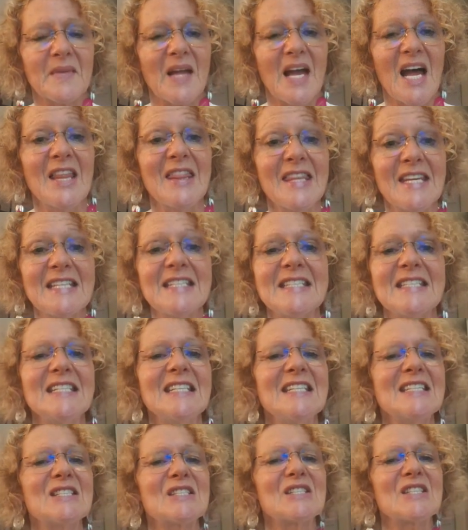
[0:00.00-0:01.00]
And this
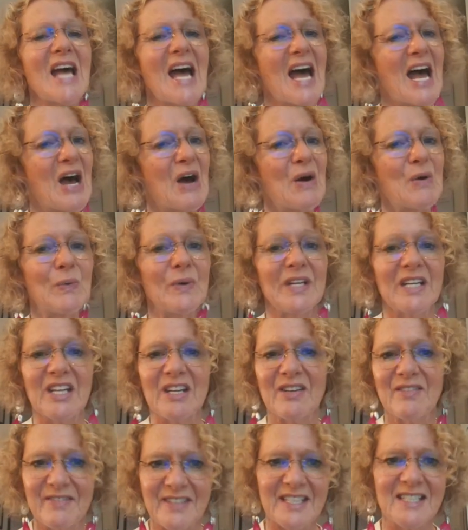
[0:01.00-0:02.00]
is how we
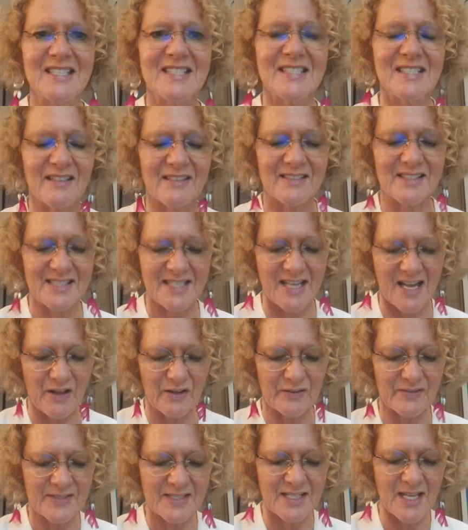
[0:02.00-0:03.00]
convince
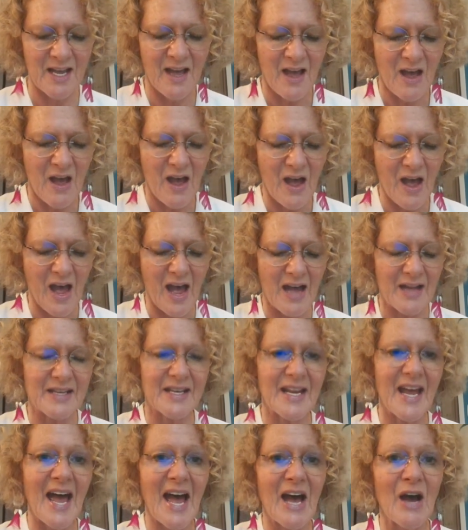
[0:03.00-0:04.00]
ourselves and
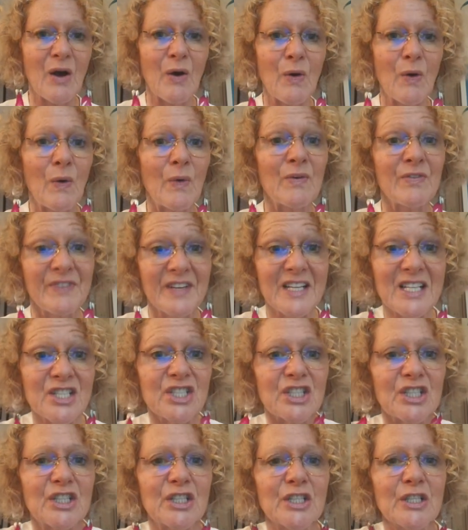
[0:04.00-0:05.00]
how
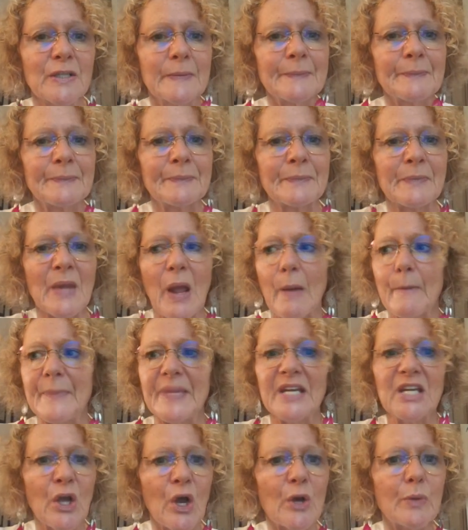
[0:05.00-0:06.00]
fiction
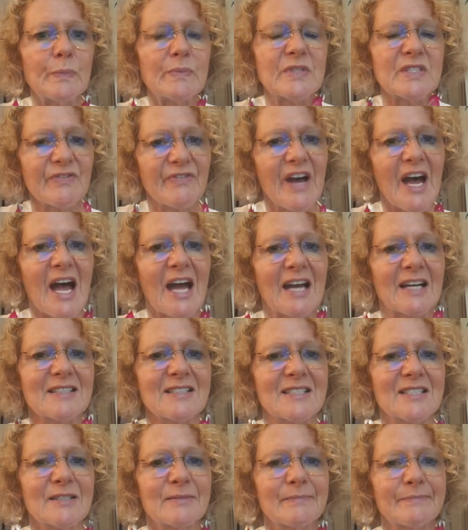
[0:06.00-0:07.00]
becomes
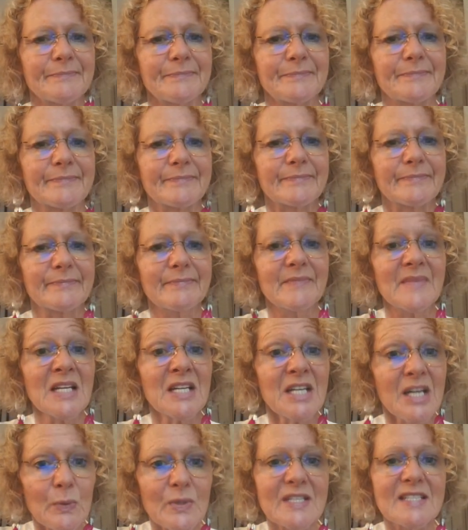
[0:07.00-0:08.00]
facts.
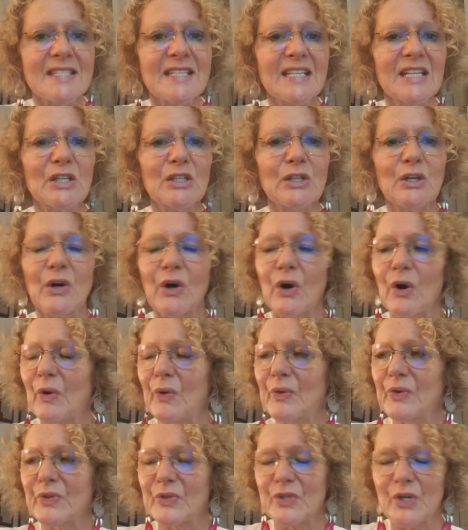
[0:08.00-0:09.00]
Now, we see it a lot,
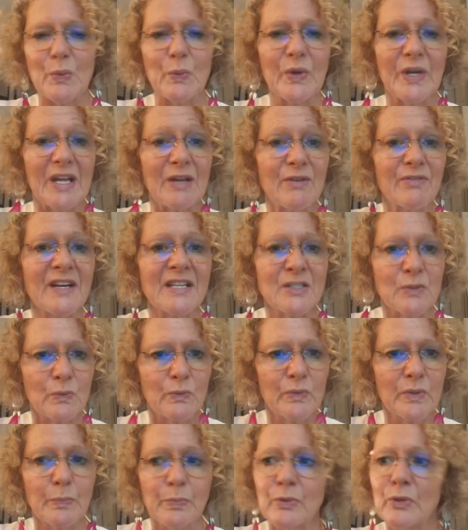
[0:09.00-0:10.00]
don't we? In fact,
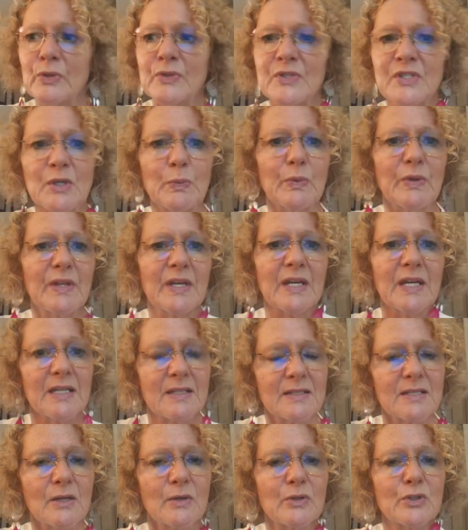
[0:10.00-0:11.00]
we're brought up with it
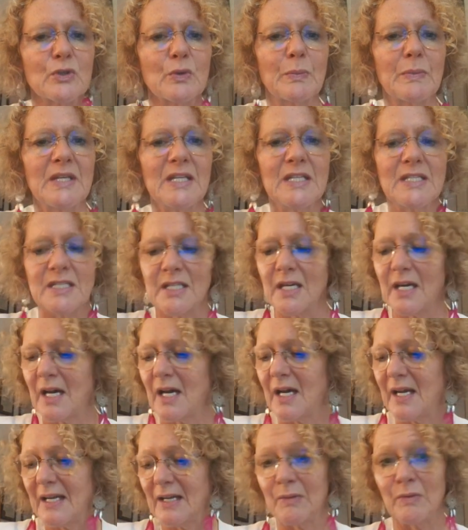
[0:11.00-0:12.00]
in social
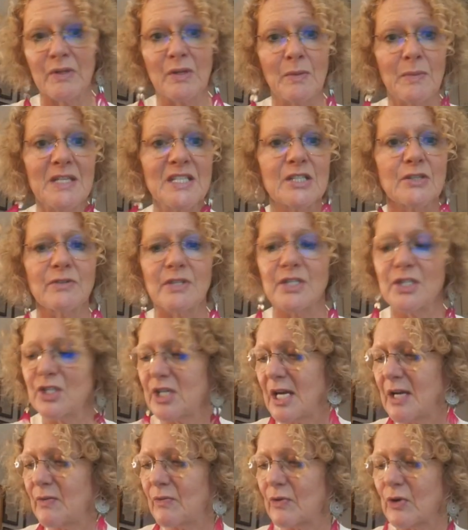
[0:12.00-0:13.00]
media, in the media in
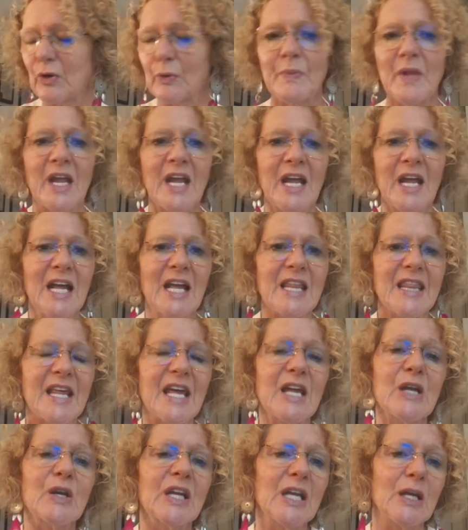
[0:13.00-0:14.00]
general.
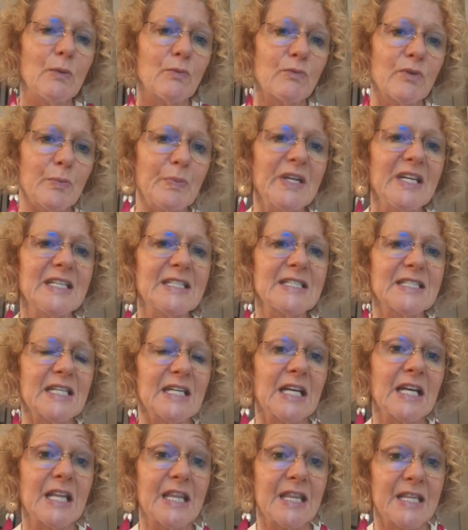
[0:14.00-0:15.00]
They keep
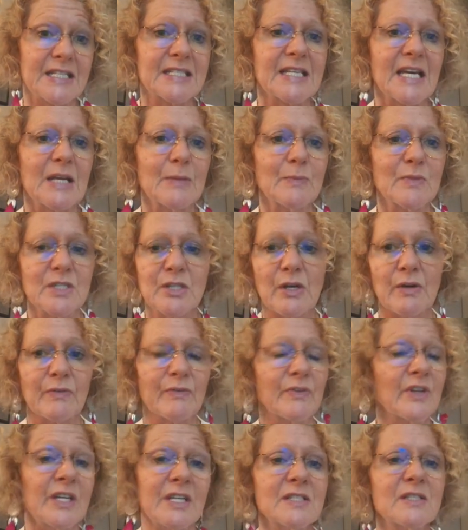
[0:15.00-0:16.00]
repeating the same stuff
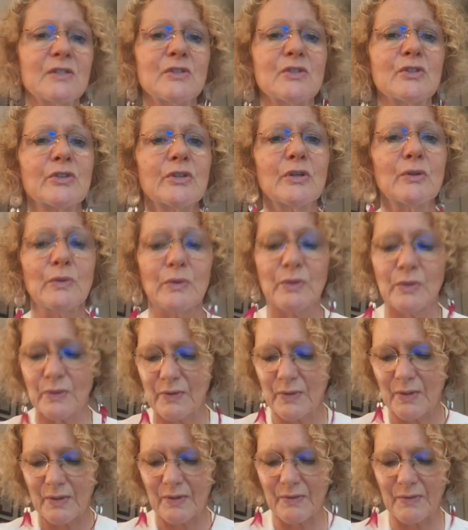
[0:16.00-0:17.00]
that isn't true,
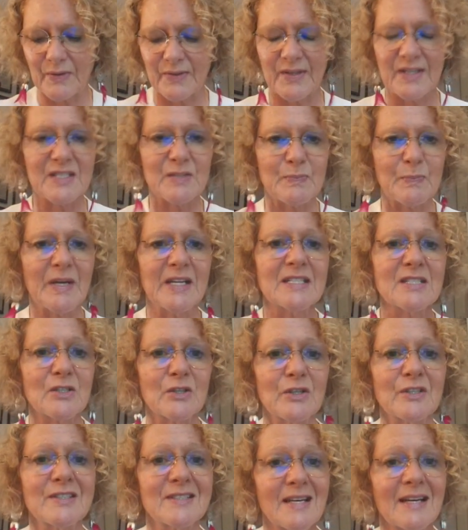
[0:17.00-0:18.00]
that's based
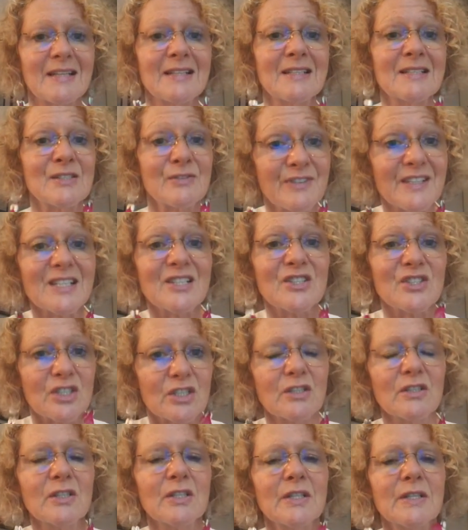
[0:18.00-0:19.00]
on science
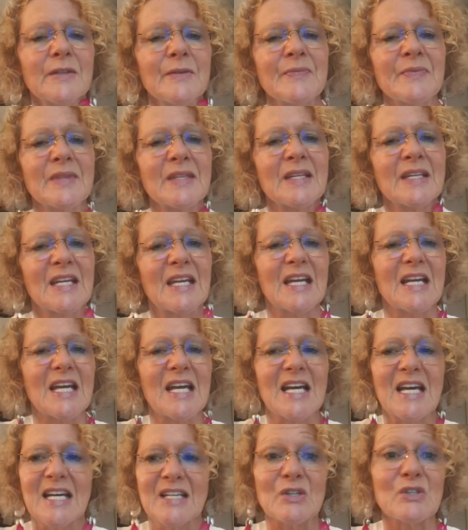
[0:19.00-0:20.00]
fiction
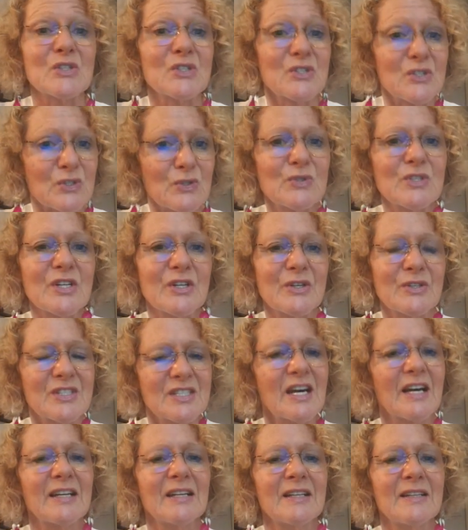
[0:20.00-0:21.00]
and
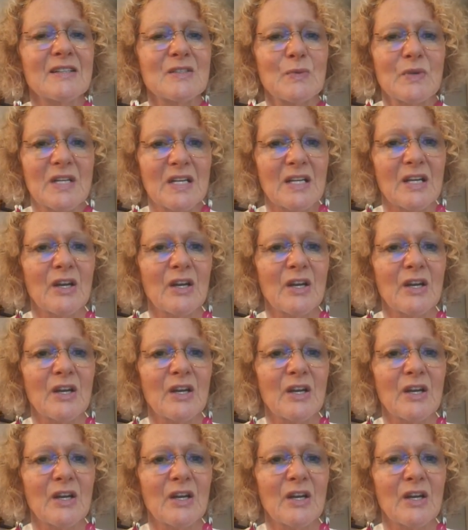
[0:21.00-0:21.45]
pseudoscience when it